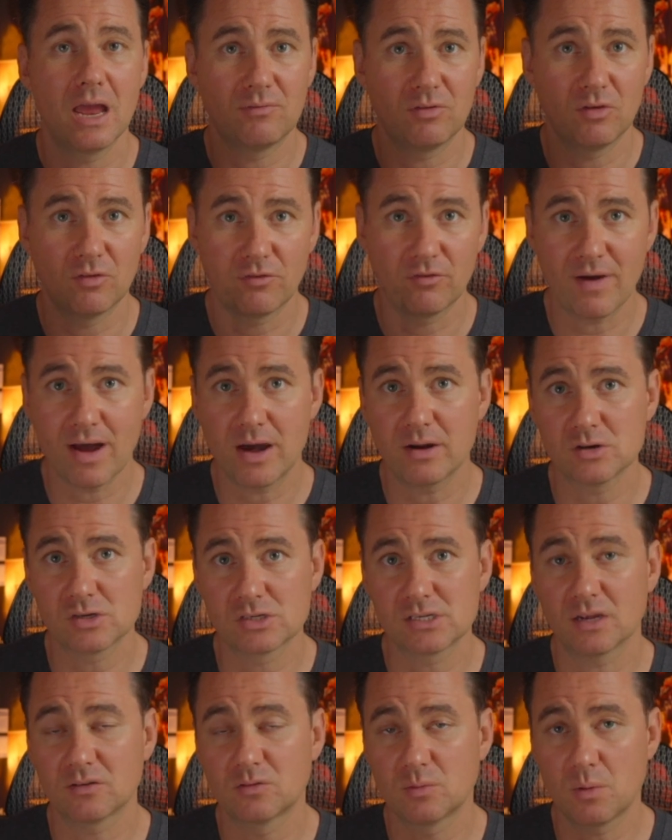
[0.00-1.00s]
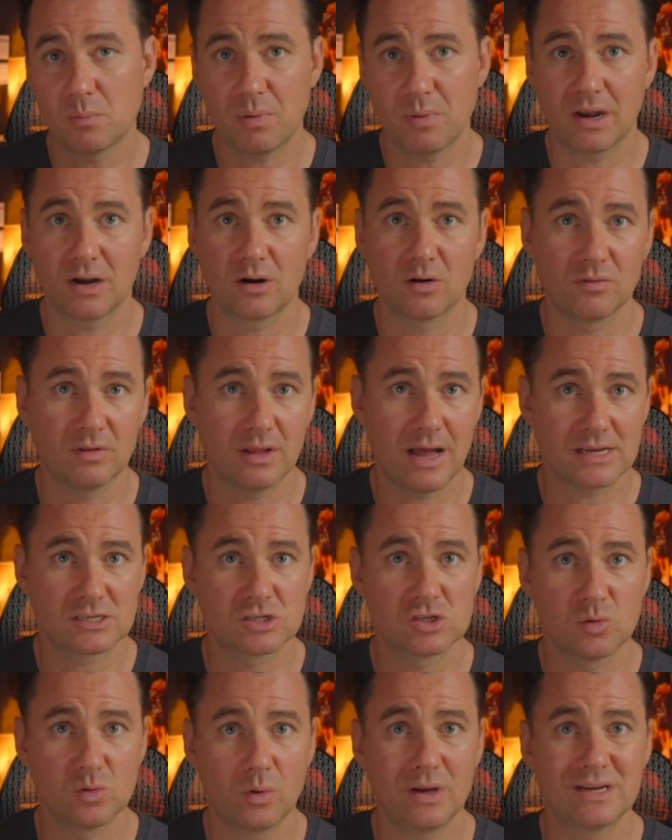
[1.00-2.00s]
If you found yourself to be pending over the
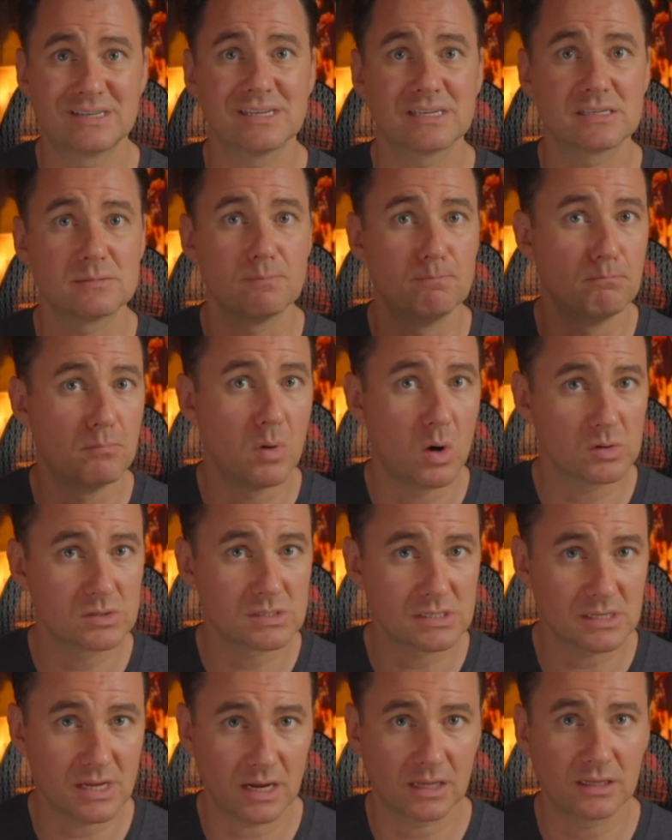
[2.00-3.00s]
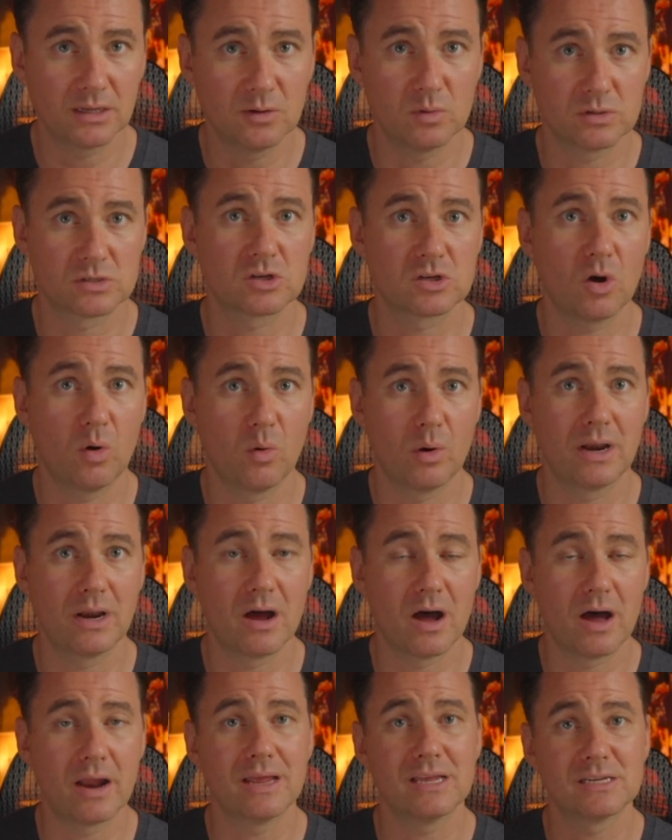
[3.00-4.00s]
last 2 weeks, that's most likely what's
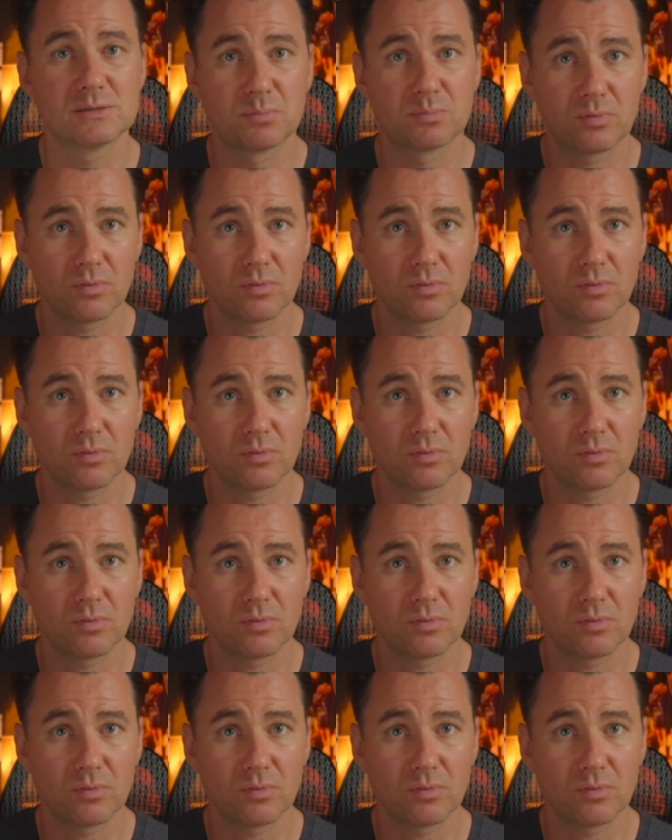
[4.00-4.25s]
going on.